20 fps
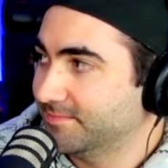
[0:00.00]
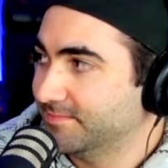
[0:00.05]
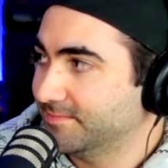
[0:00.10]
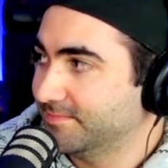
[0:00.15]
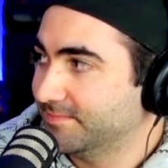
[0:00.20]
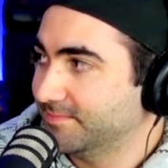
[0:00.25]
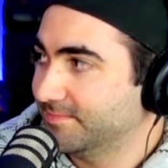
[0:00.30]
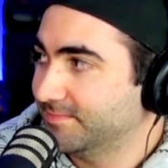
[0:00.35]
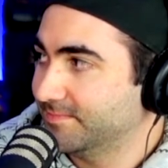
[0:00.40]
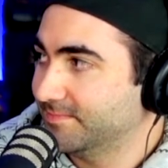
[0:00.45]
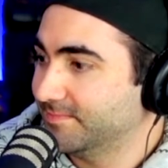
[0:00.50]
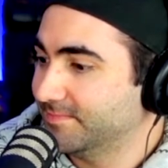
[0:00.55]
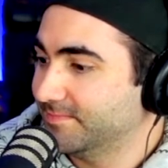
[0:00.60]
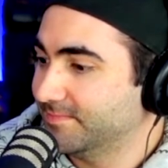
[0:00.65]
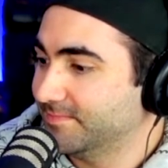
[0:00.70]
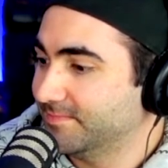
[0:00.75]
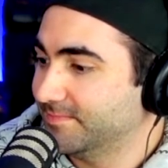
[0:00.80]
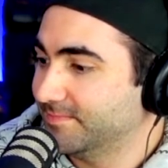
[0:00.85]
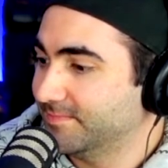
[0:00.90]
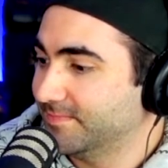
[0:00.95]
Which
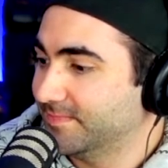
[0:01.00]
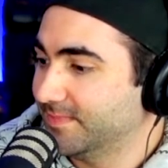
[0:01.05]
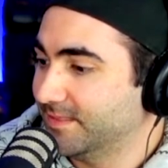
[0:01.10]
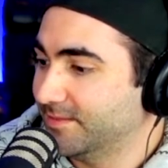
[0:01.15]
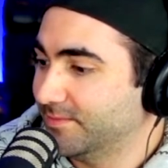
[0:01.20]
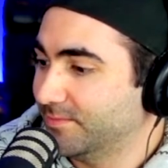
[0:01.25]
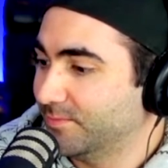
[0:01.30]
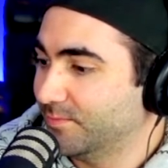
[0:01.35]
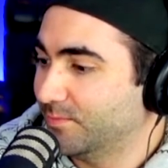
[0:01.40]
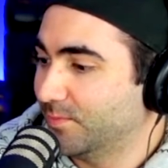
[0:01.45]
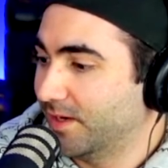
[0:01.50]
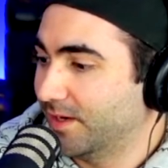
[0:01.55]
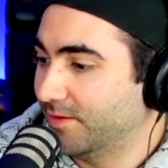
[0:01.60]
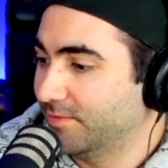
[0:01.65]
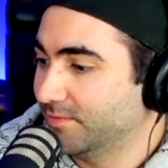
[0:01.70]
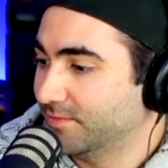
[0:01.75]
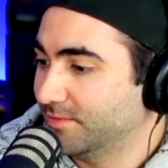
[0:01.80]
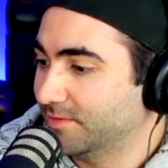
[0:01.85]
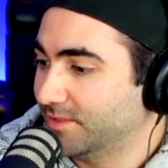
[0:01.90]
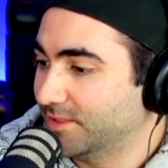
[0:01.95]
I don't know whether it turned out
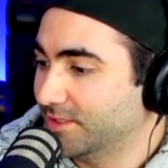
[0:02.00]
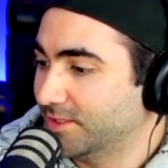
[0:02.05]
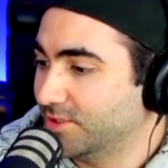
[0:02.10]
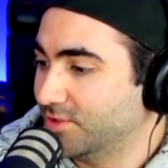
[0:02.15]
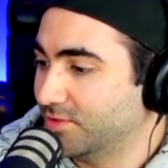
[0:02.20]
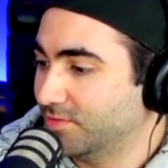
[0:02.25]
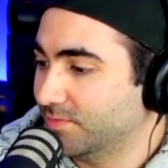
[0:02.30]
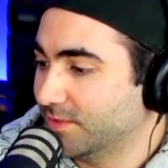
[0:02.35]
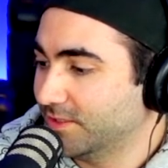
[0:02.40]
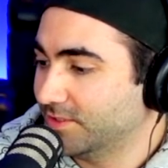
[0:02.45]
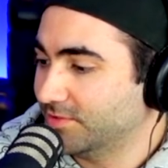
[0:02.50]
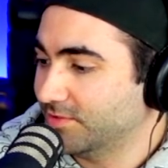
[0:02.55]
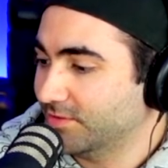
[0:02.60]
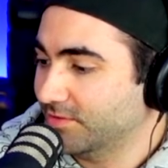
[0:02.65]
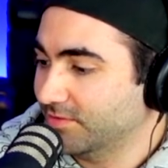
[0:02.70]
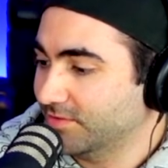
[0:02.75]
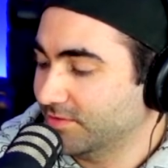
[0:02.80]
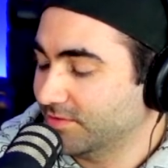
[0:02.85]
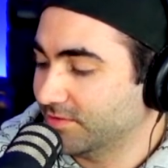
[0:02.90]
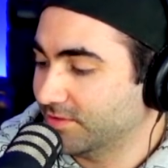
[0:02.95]
to be true or not. Could be
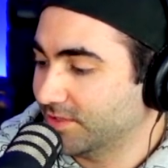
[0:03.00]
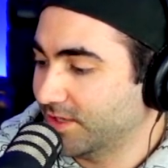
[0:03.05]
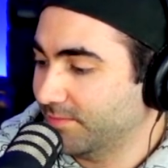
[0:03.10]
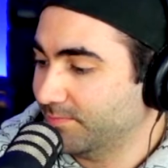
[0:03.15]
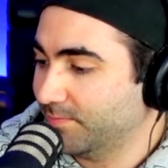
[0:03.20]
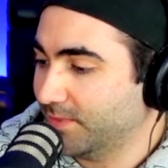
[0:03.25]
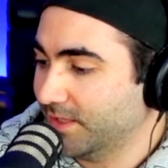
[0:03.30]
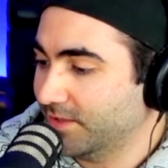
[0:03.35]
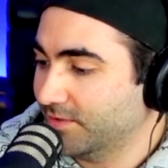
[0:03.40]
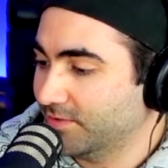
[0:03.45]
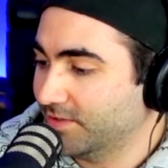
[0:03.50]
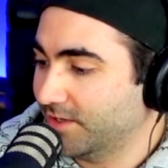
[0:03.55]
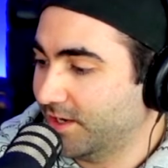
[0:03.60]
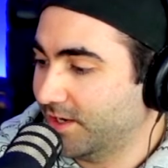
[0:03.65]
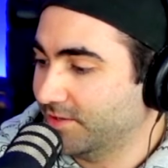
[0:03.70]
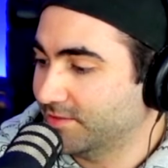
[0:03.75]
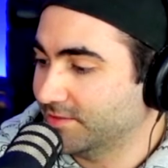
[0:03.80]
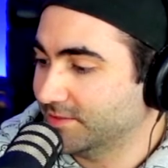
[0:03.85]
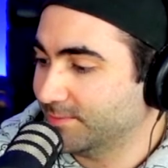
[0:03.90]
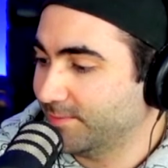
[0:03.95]
true, could not be, who
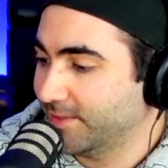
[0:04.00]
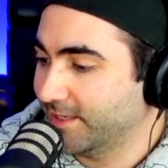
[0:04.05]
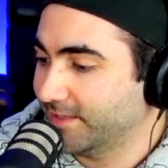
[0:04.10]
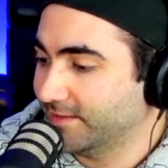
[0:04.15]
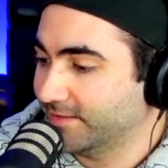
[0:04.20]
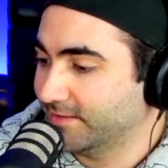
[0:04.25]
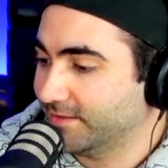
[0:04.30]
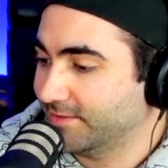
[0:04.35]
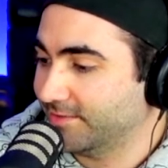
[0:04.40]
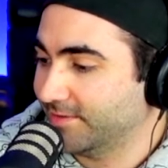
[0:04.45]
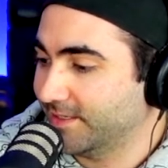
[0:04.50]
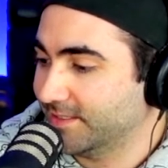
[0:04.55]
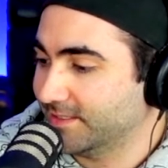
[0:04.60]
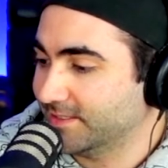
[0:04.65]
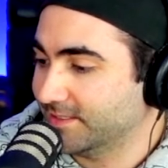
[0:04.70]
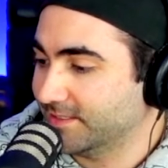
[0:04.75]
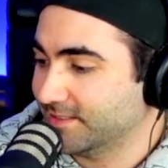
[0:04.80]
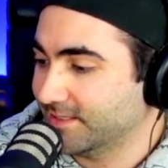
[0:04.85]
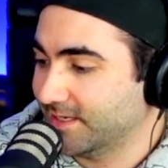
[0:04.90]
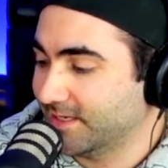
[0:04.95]
knows, but
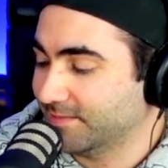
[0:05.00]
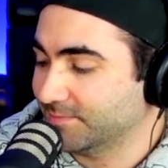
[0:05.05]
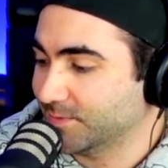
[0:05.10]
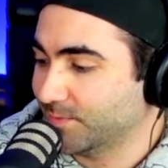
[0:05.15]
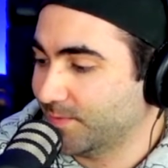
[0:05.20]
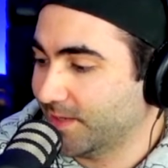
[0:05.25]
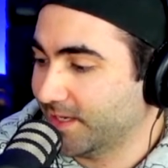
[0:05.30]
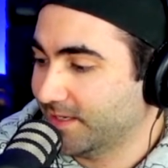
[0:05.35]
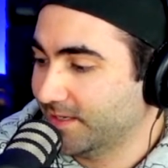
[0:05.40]
crazy times, man.